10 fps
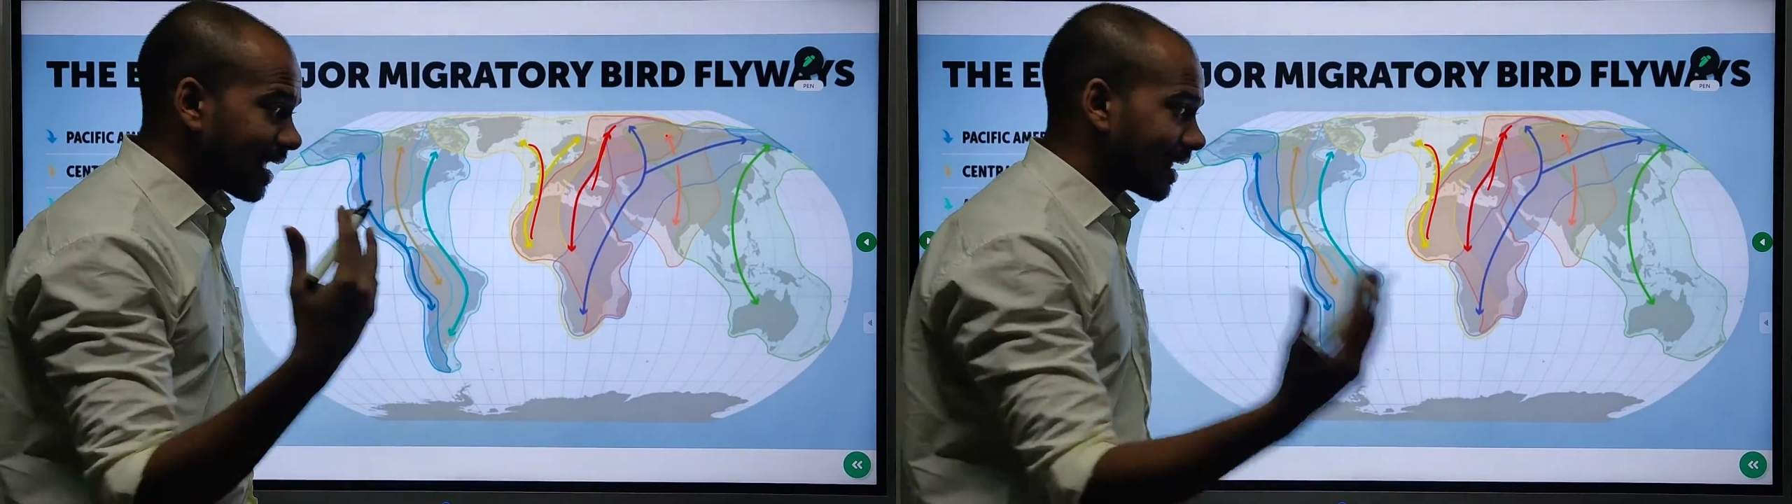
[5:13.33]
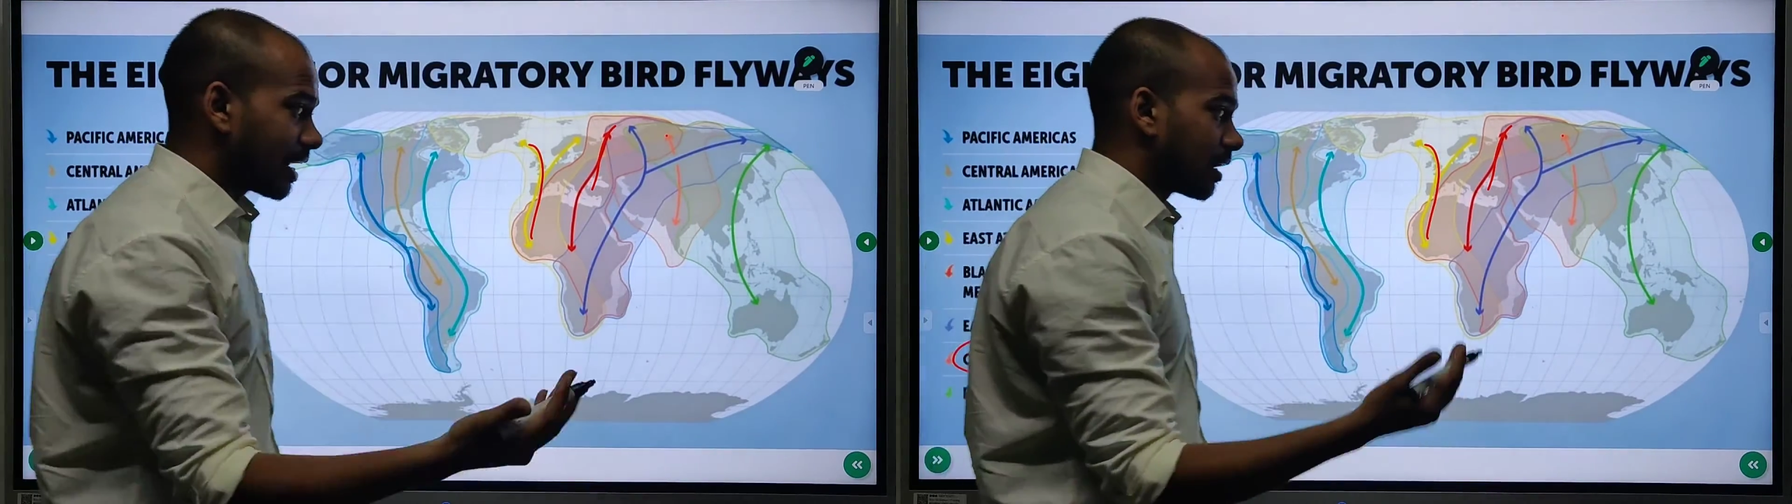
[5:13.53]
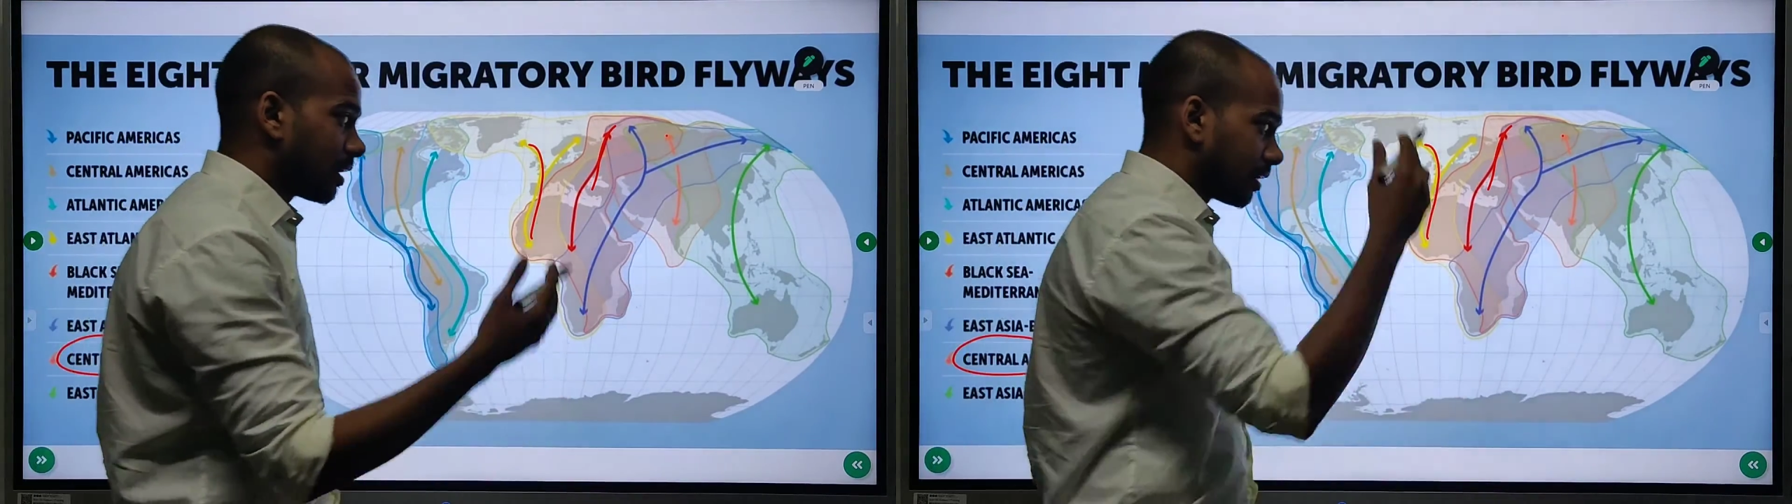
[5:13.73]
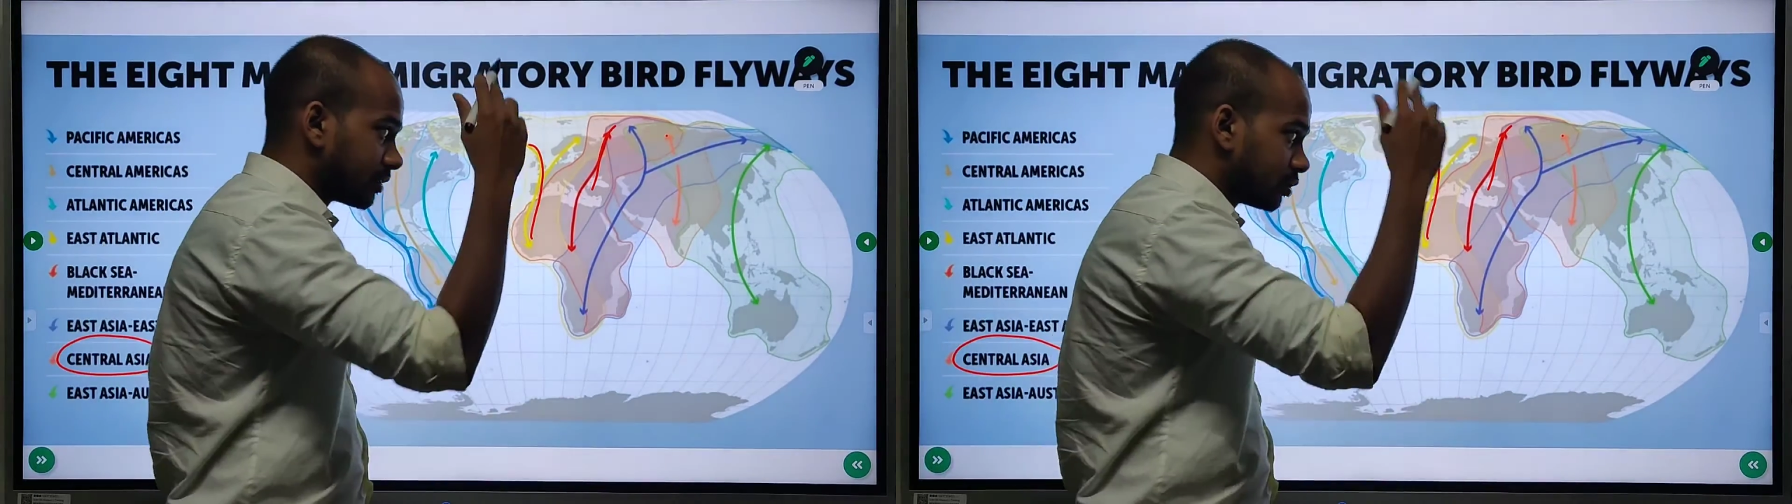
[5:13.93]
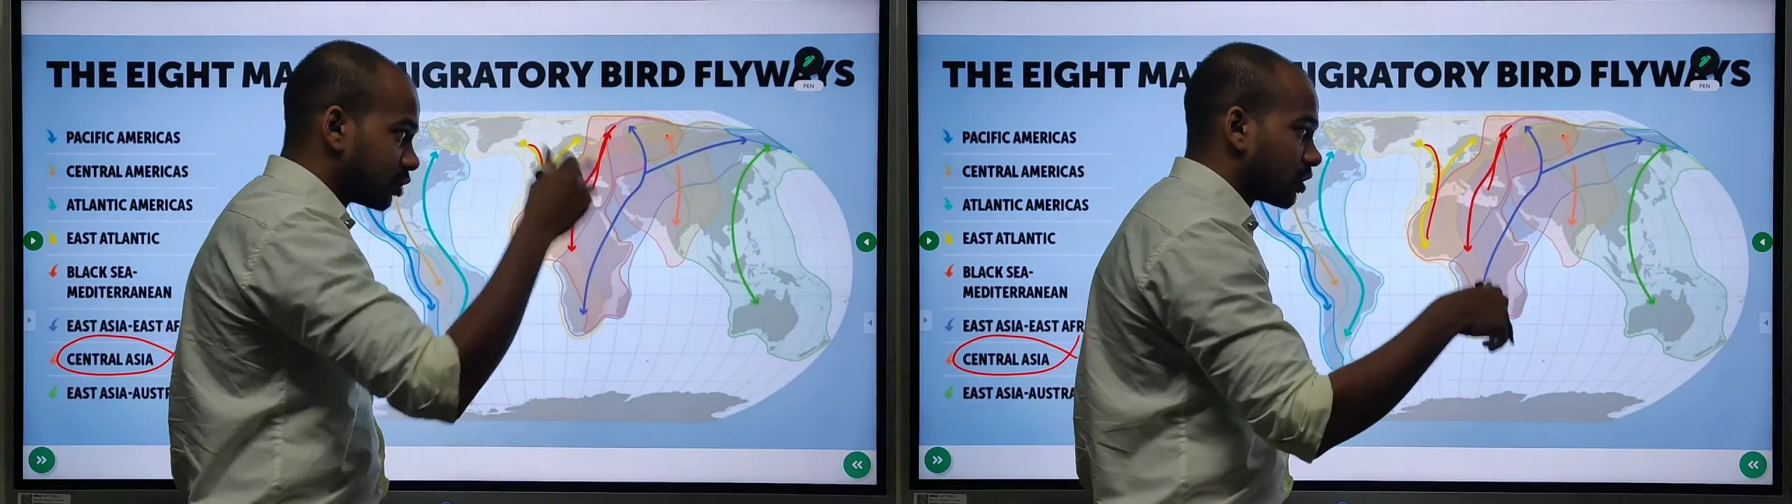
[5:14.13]

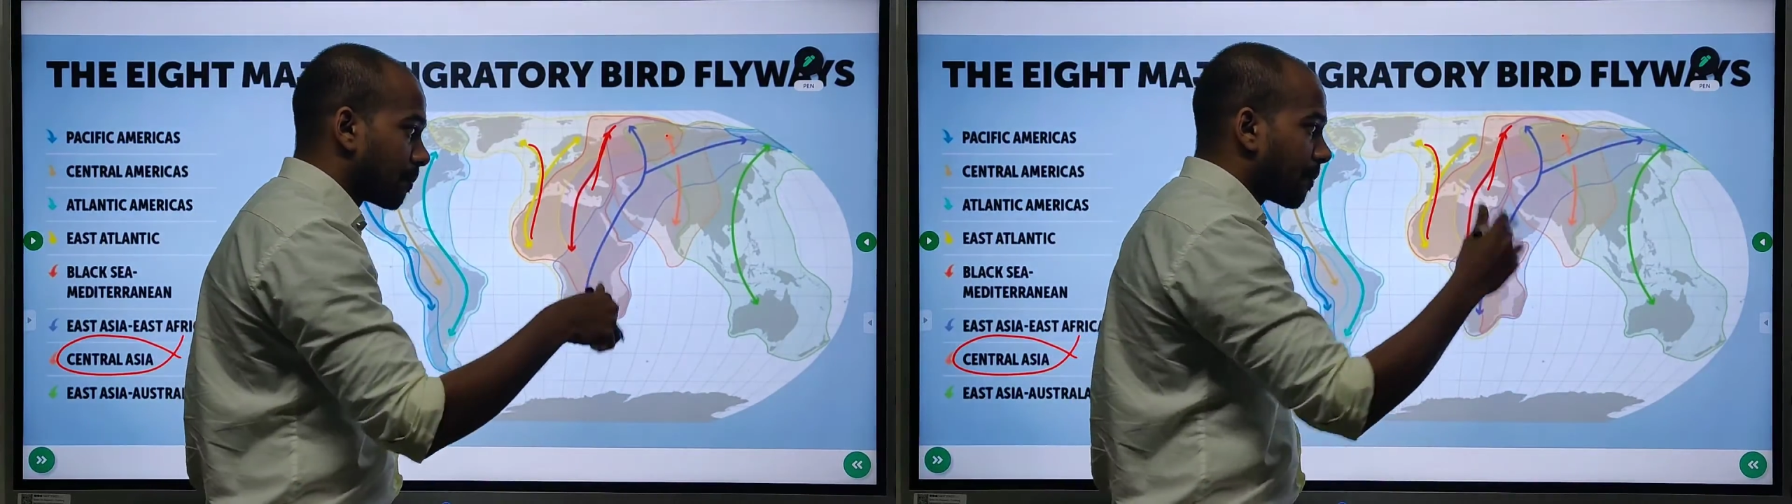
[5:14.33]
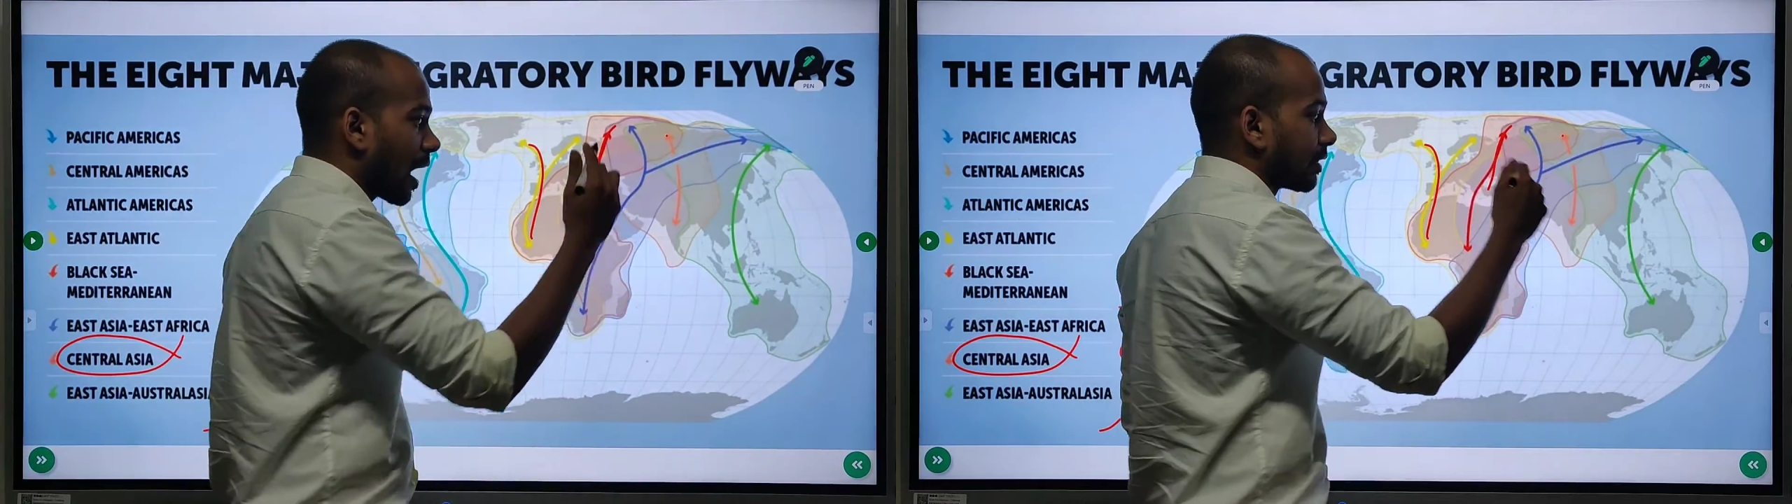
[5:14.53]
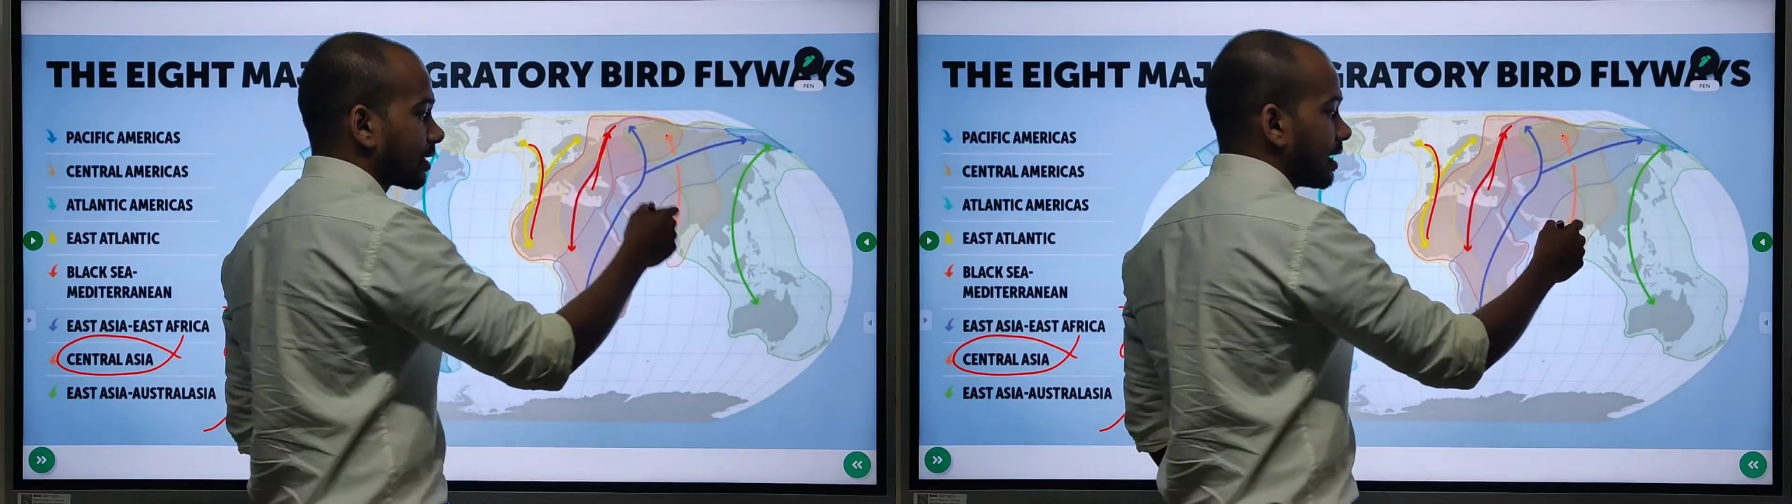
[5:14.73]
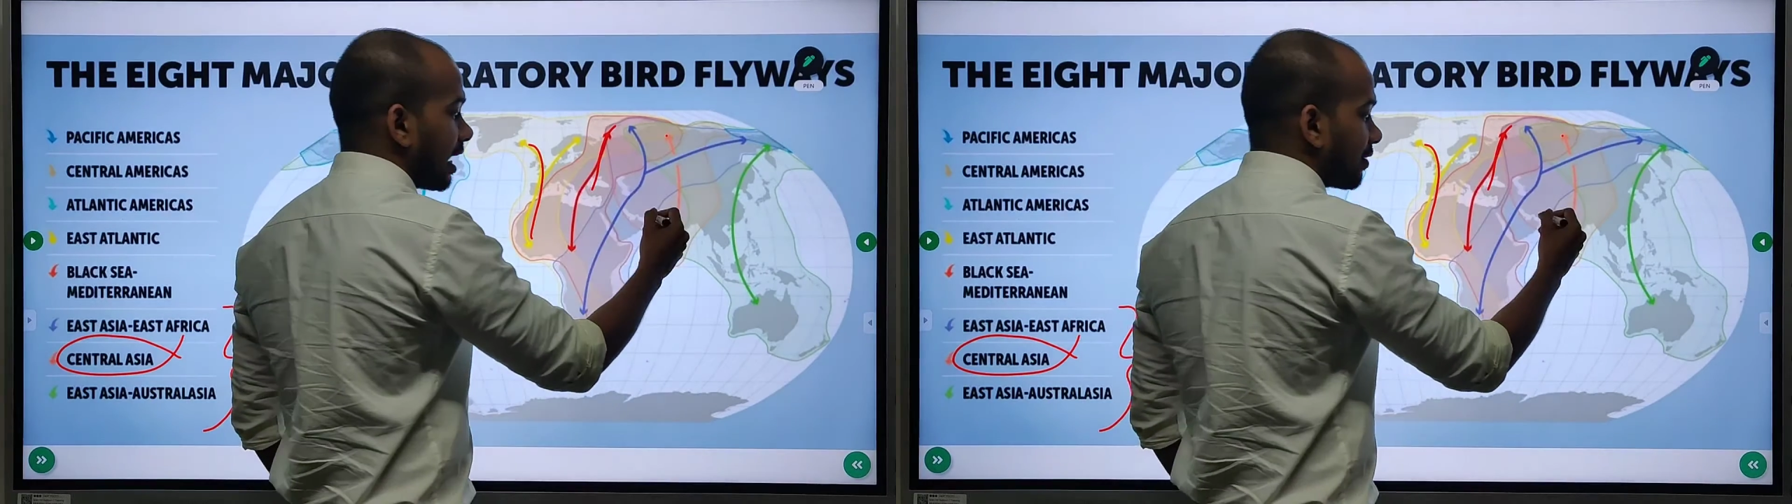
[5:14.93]
the path.